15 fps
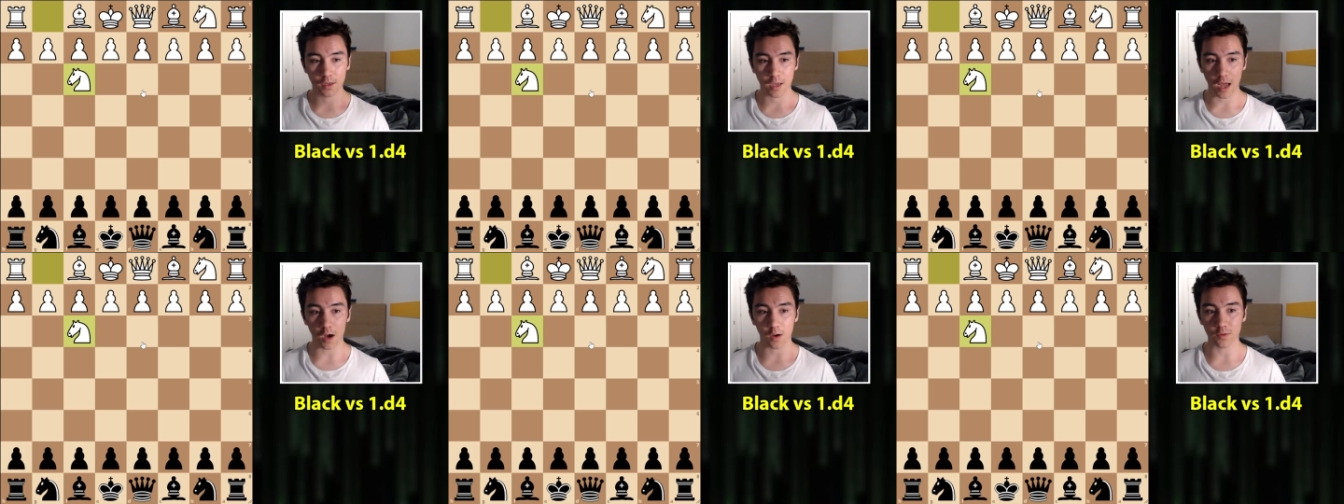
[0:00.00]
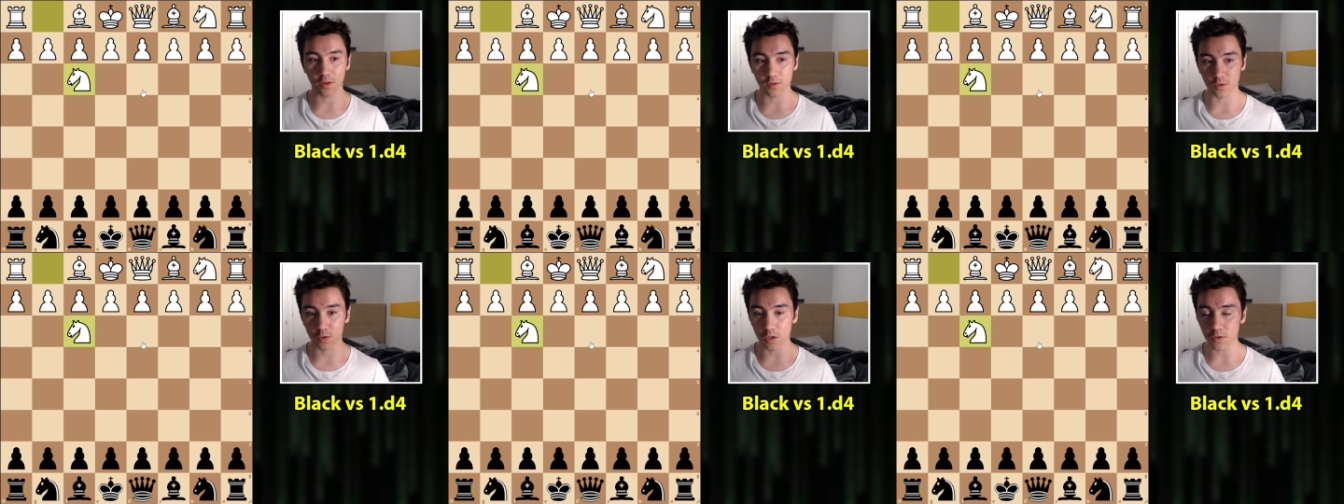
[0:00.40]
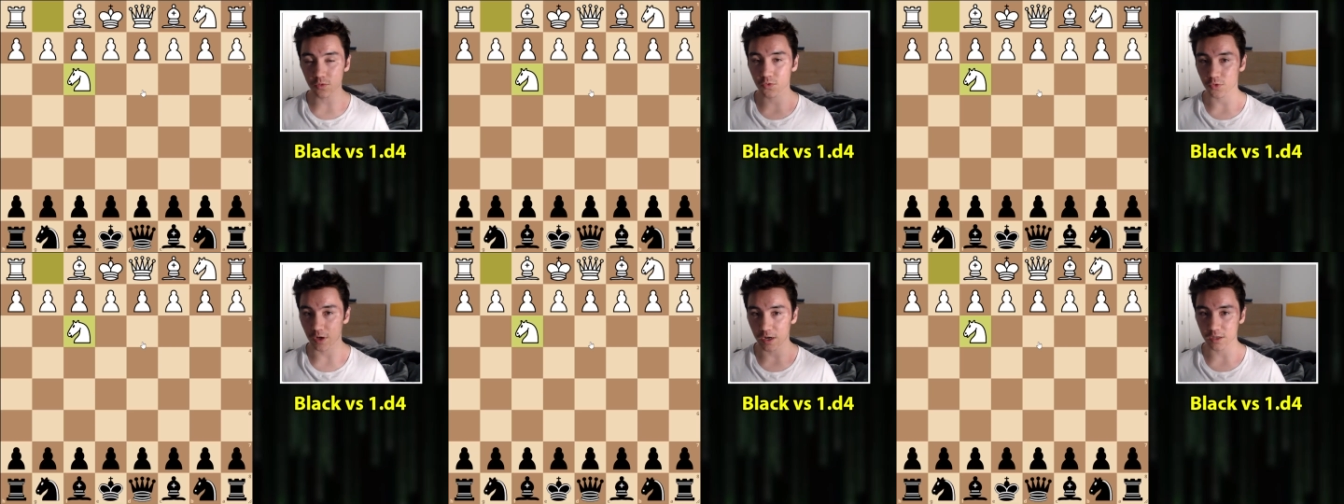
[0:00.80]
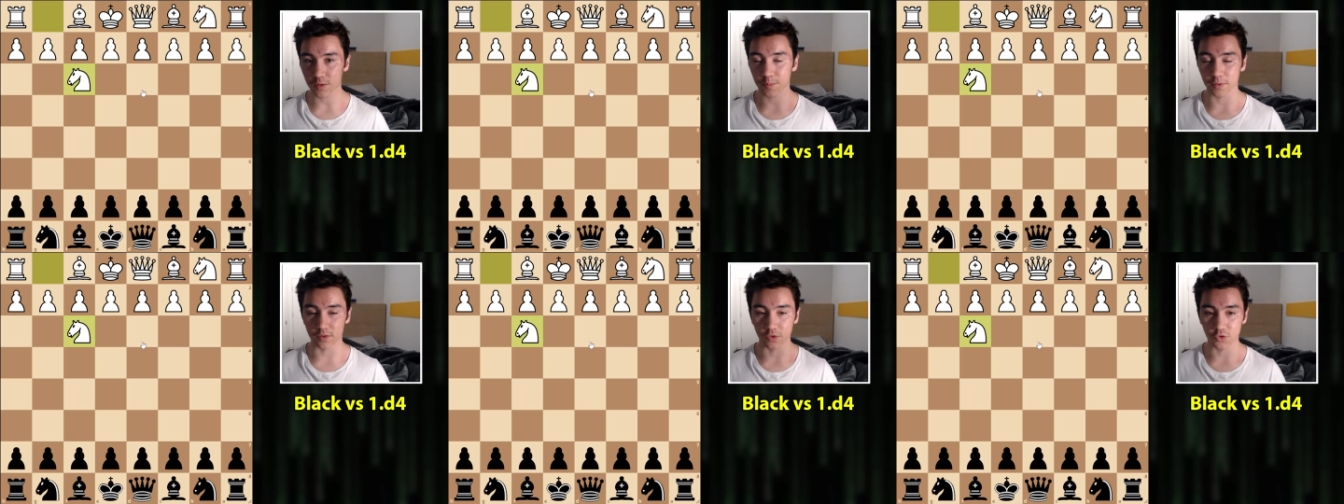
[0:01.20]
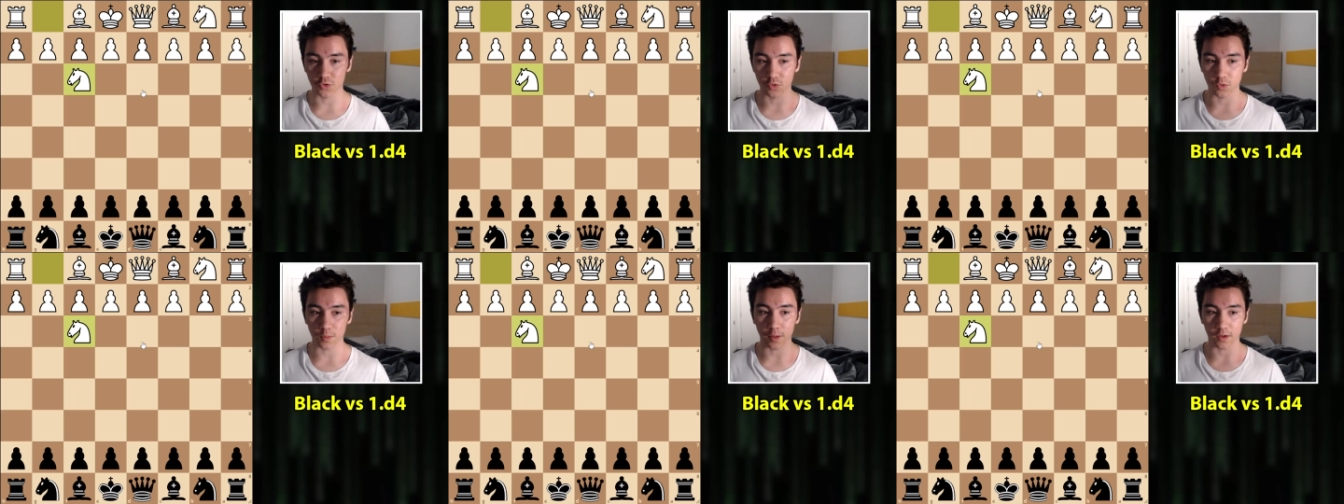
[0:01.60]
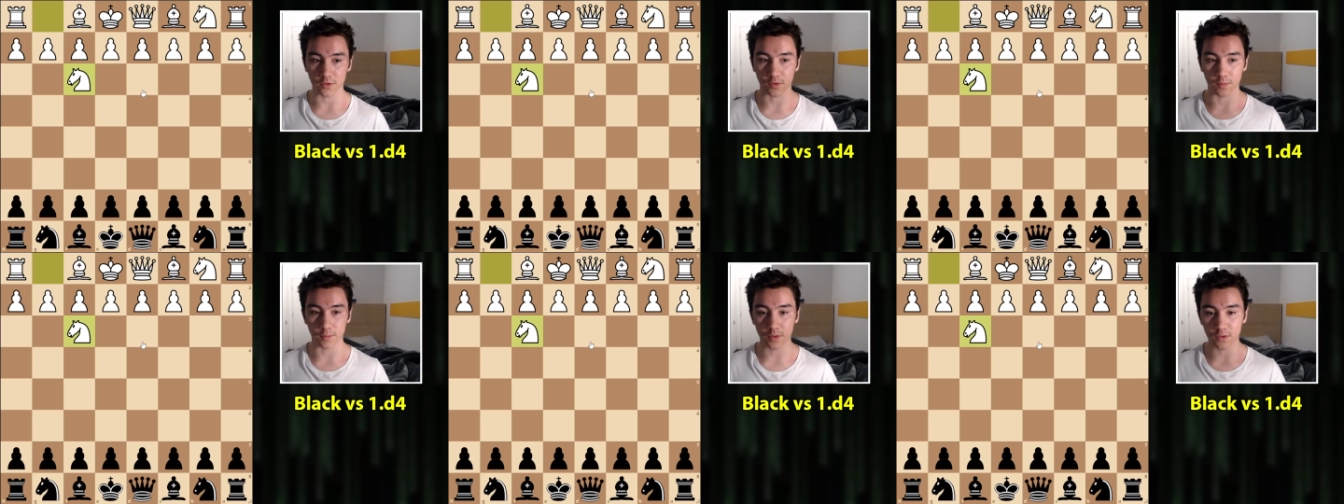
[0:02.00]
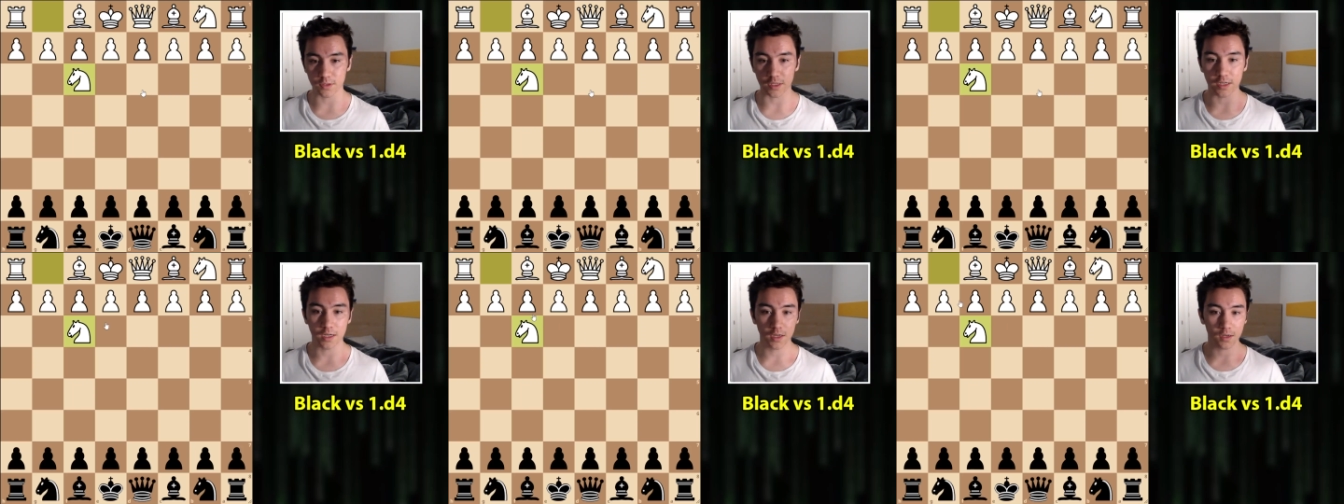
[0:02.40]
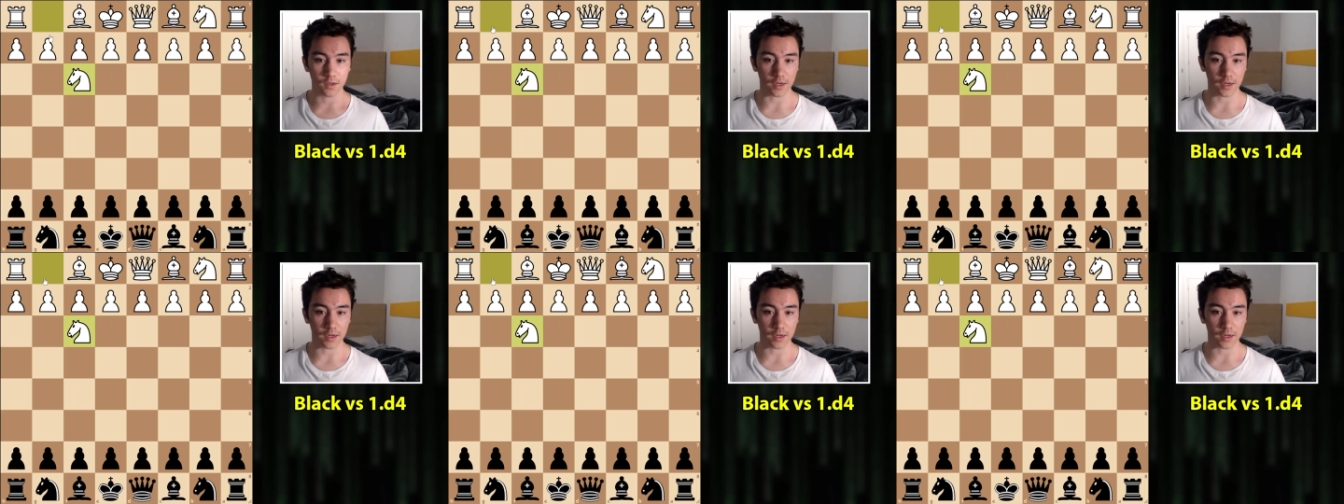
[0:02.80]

how there's a lot of transpositional possibility,